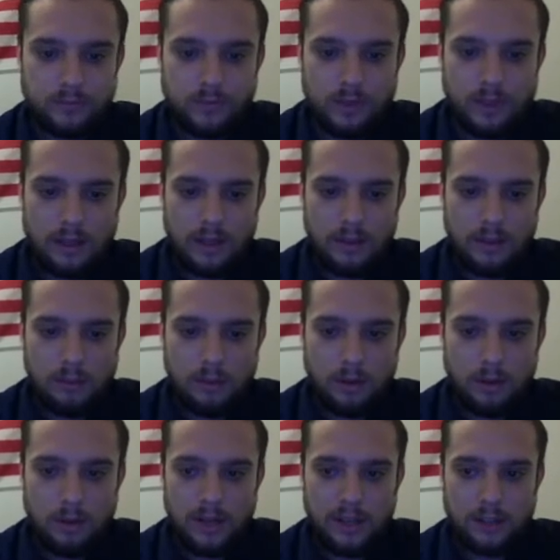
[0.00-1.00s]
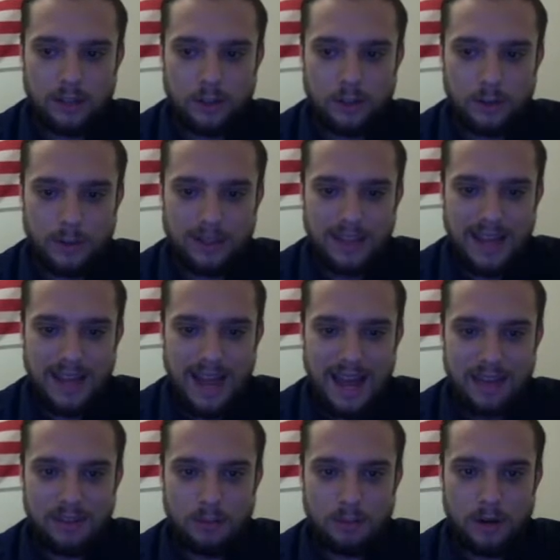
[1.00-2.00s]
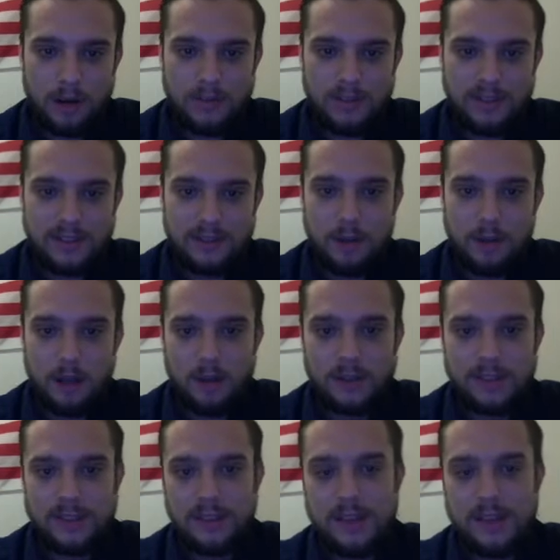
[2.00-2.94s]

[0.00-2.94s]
And then below that, you're going to want to add the privacy policy.